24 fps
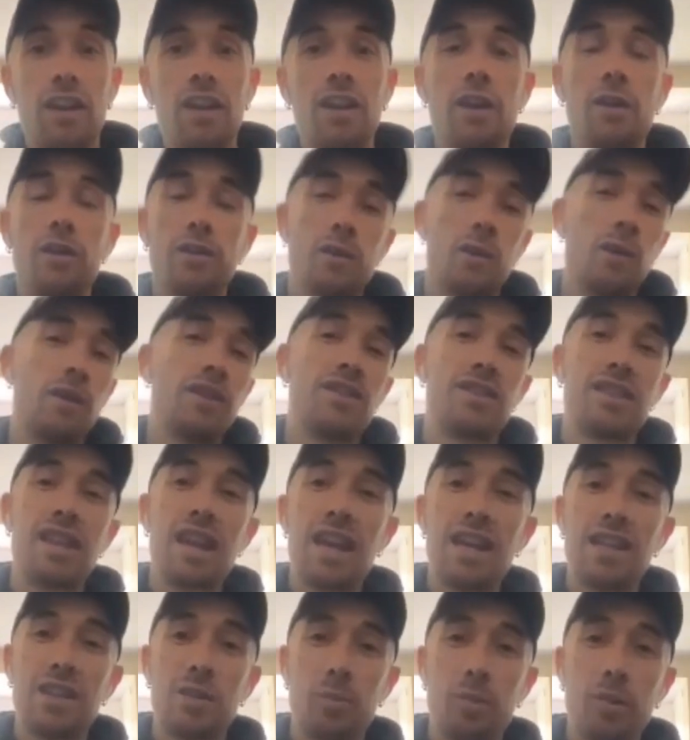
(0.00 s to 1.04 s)
And I was always
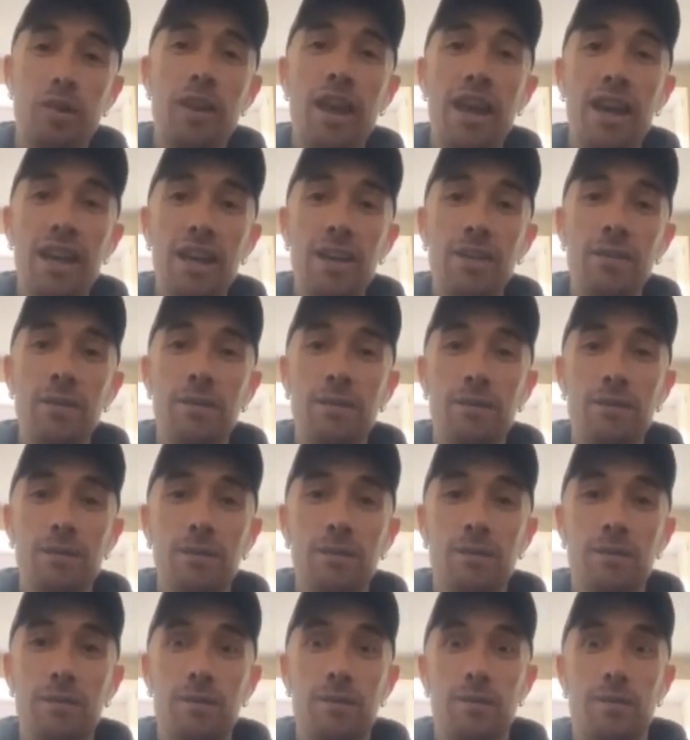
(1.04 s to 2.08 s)
scared to put that in
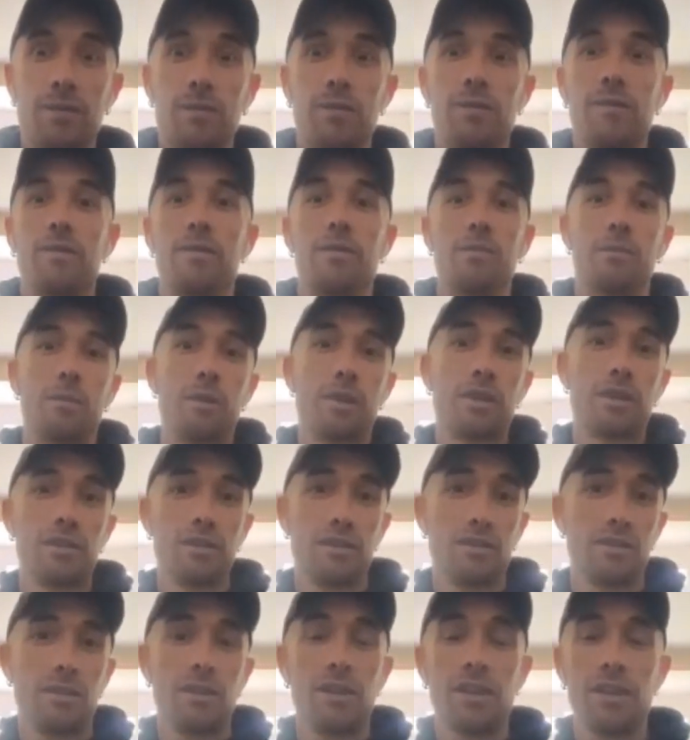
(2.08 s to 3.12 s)

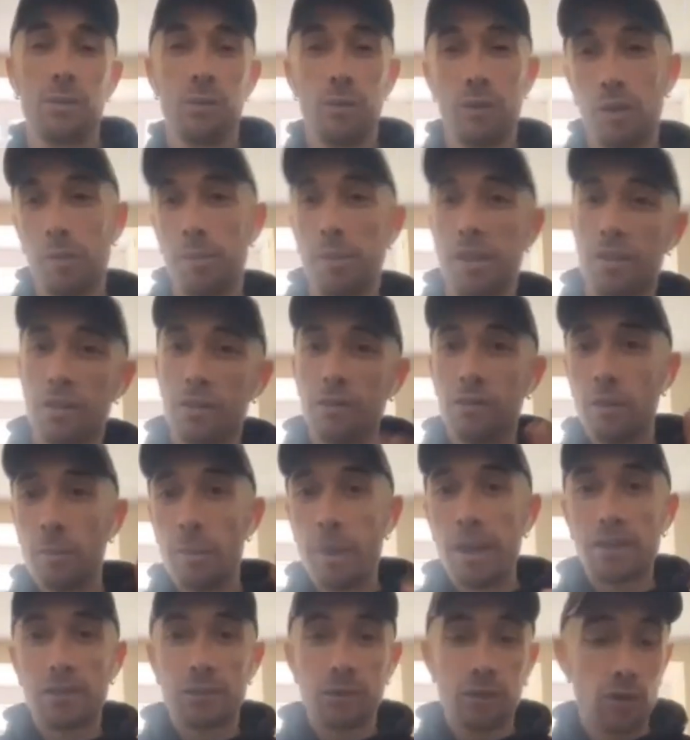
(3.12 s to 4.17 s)
because I didn't want to be called a
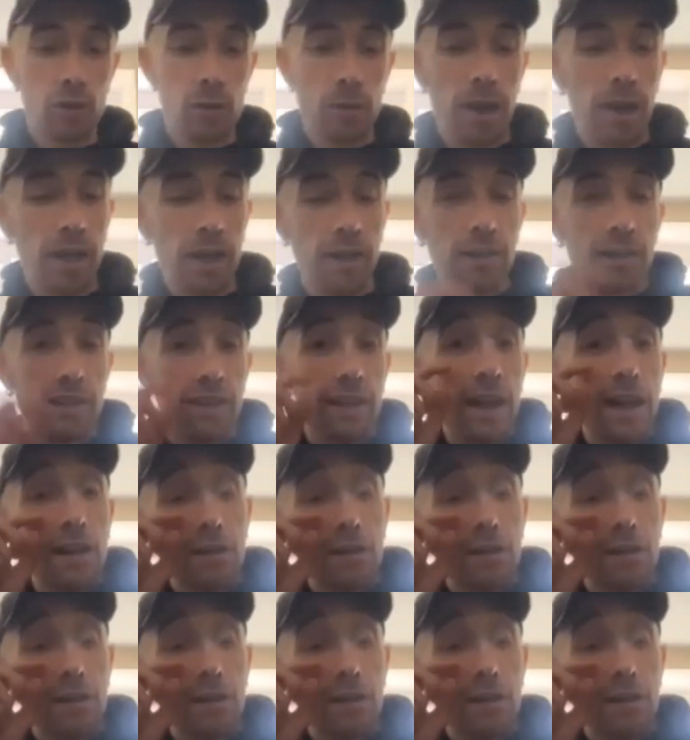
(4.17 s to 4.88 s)
metalcore band. And